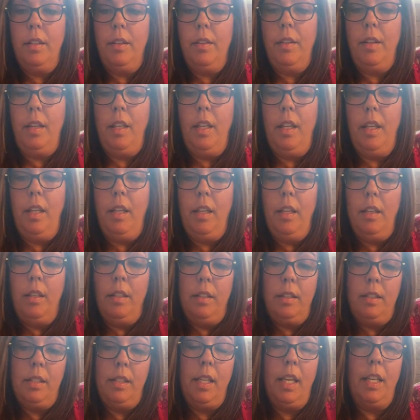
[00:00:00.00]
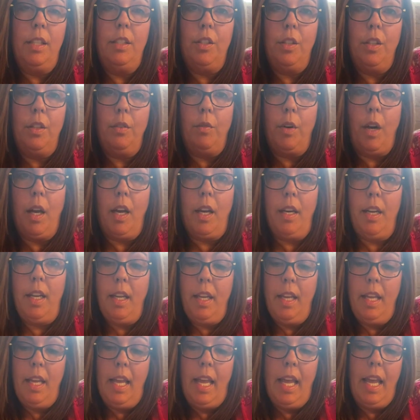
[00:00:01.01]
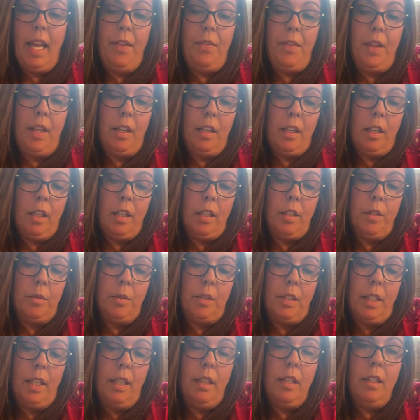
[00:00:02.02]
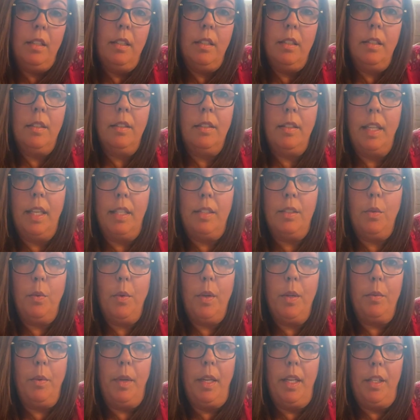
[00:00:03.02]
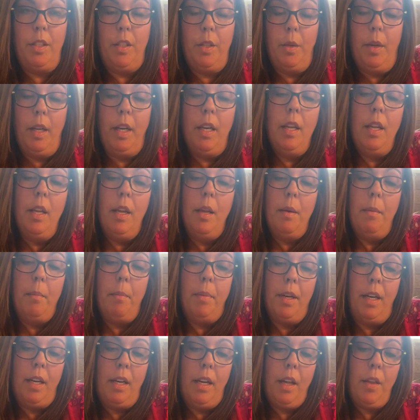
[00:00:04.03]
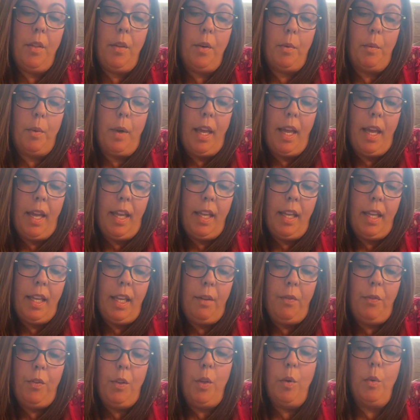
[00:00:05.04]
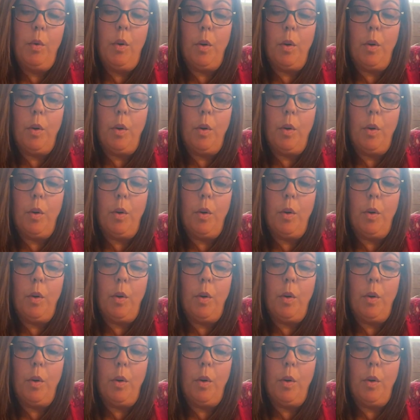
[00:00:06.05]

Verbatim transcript: the tension rod and then close it. That's one way to do it. But another way, if you